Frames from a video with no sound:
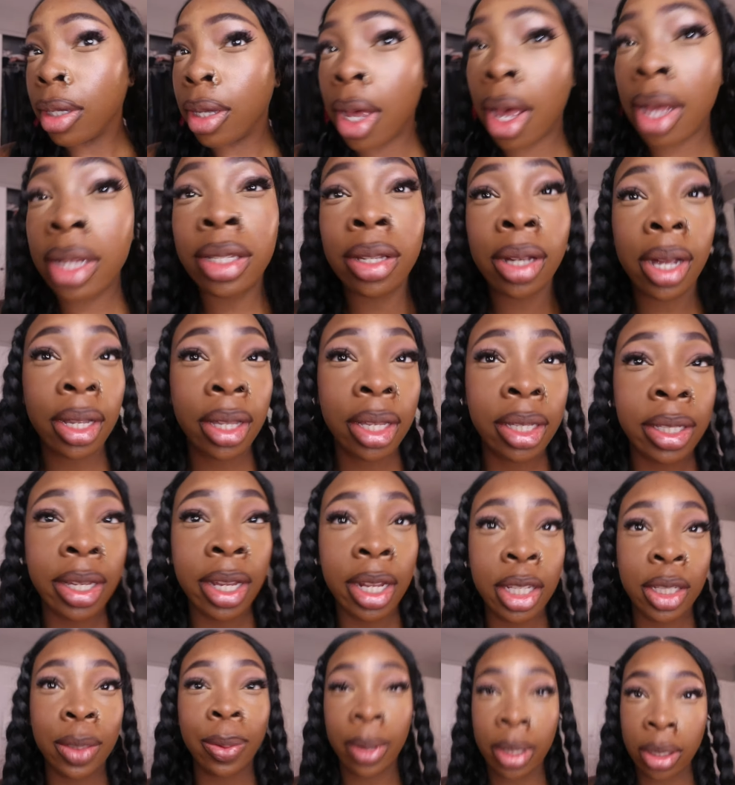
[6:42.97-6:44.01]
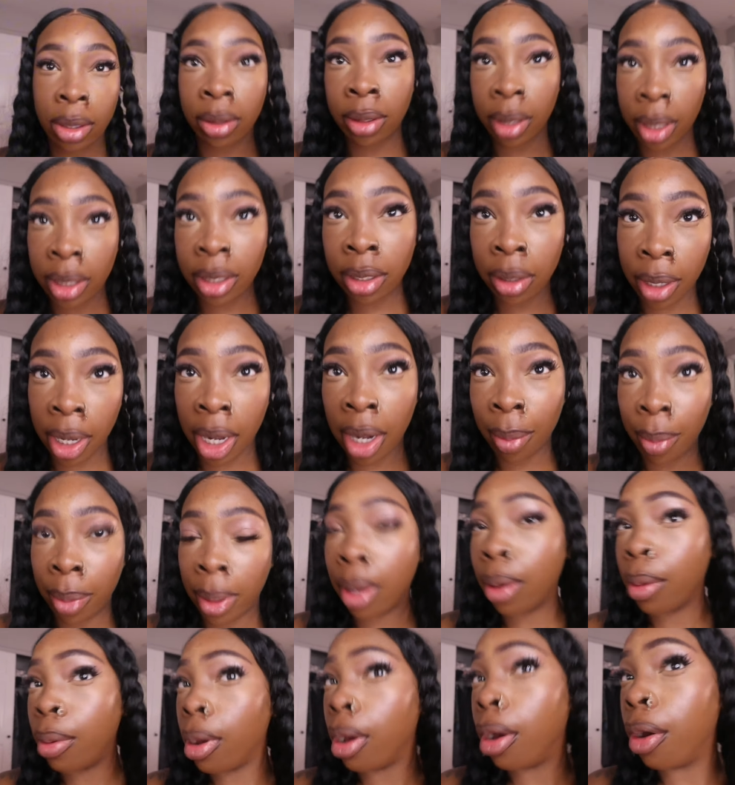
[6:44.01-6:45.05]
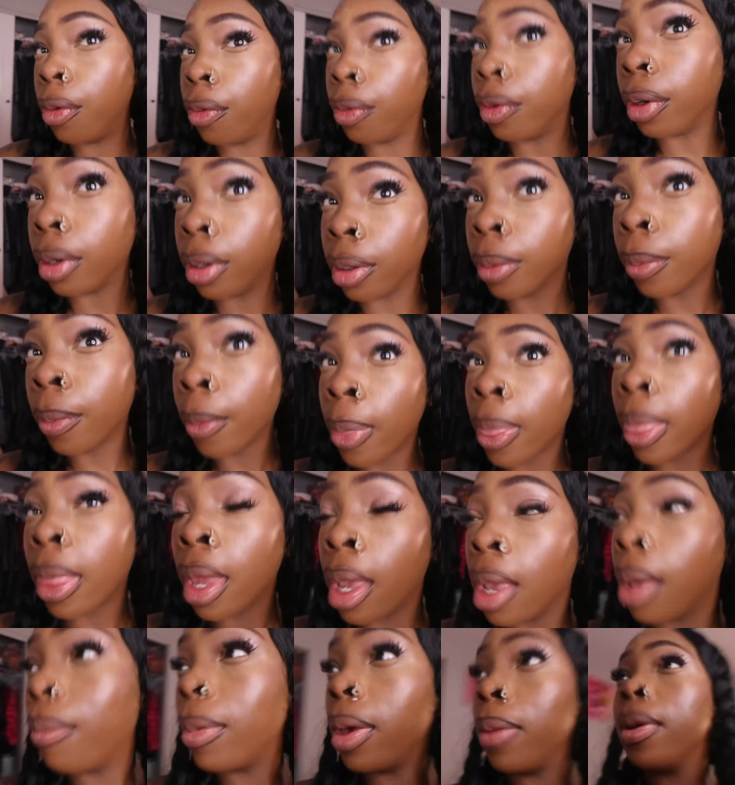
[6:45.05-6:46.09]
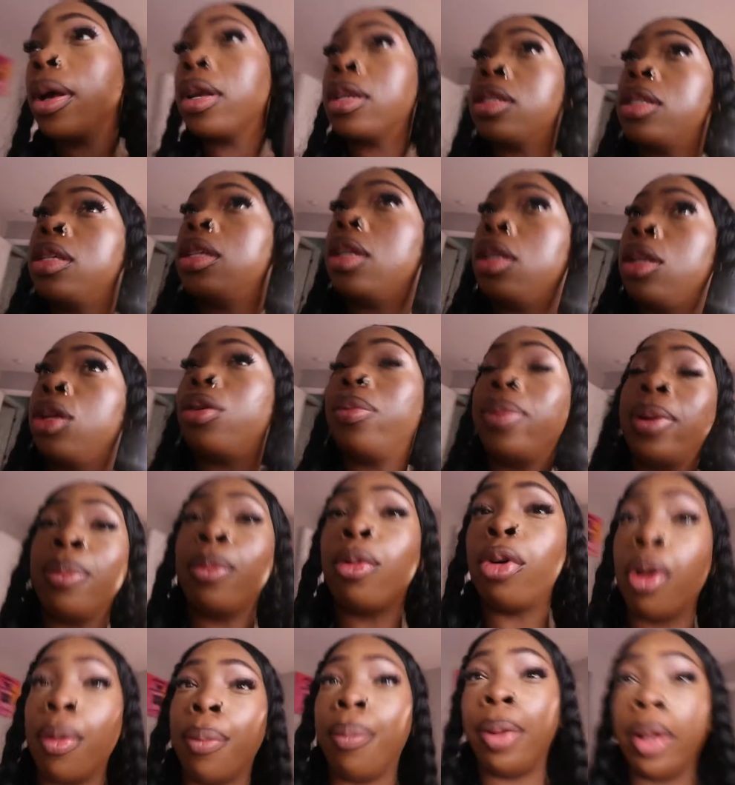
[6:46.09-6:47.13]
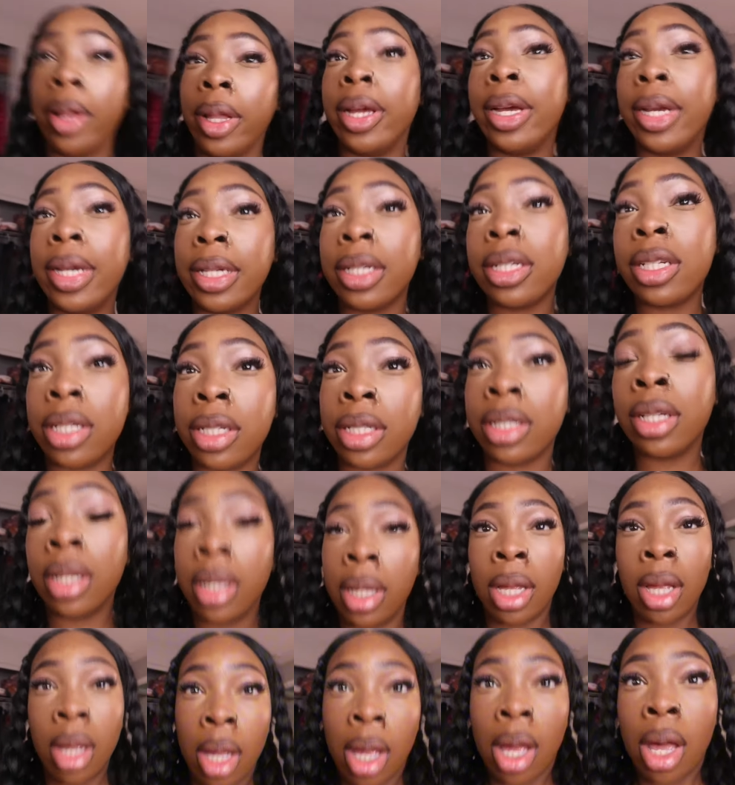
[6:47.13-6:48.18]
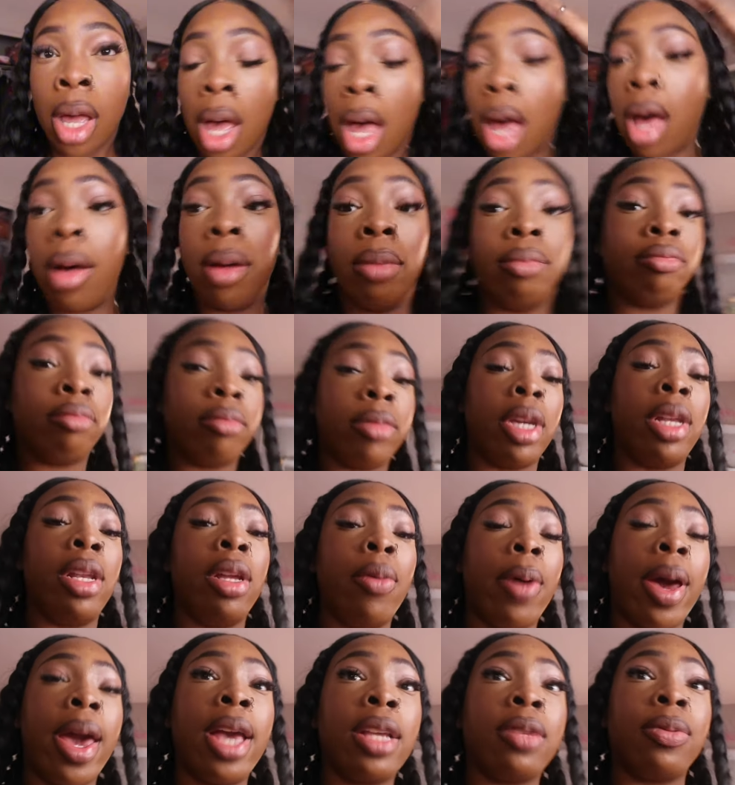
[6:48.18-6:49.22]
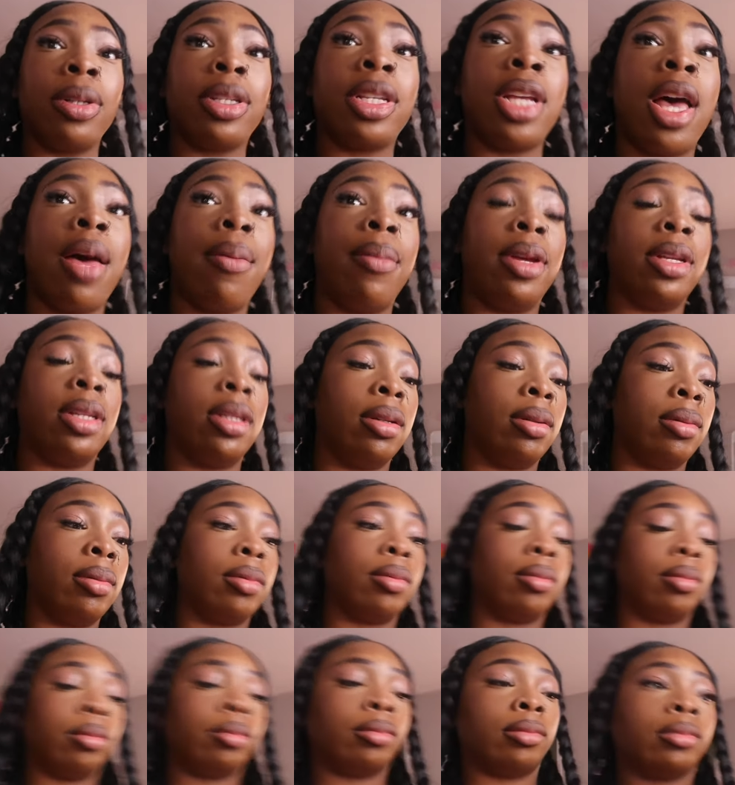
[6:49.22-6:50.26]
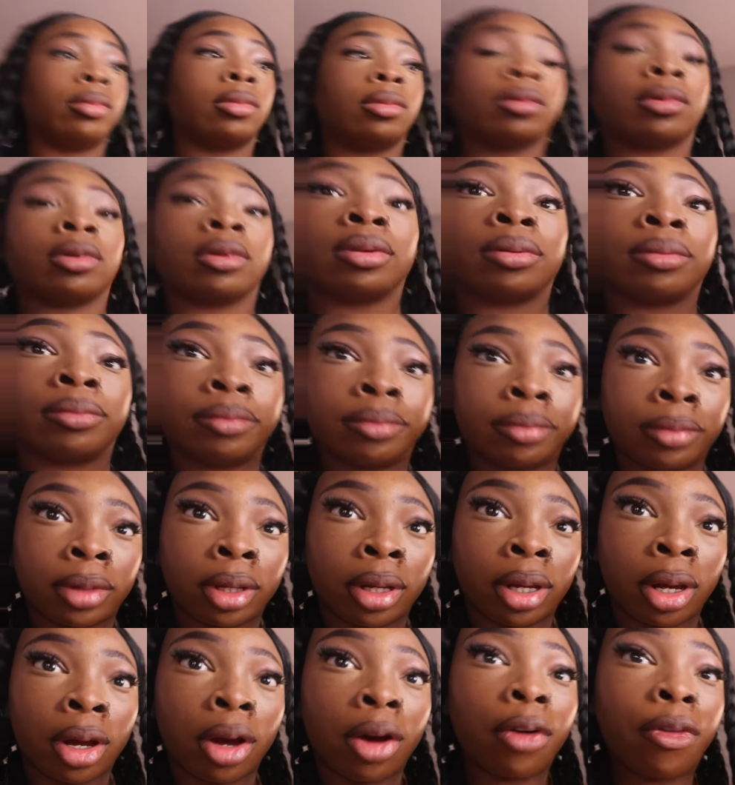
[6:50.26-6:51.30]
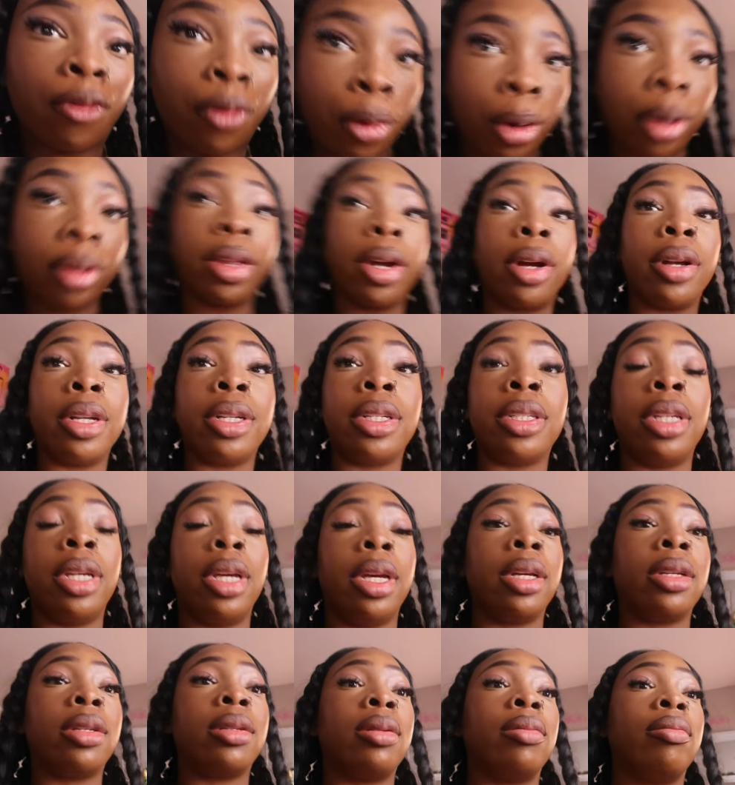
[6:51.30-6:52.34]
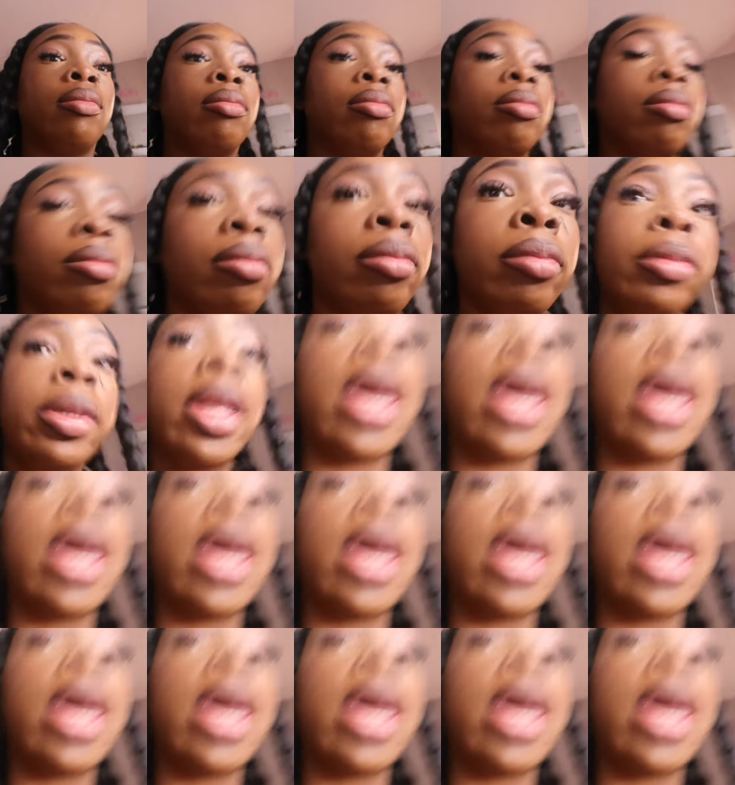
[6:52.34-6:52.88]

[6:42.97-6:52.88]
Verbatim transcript: I still got the seven spray, so I still got to blow over. Maybe I just need a little bit more blush. Um, anyways, what time is it? 4.36.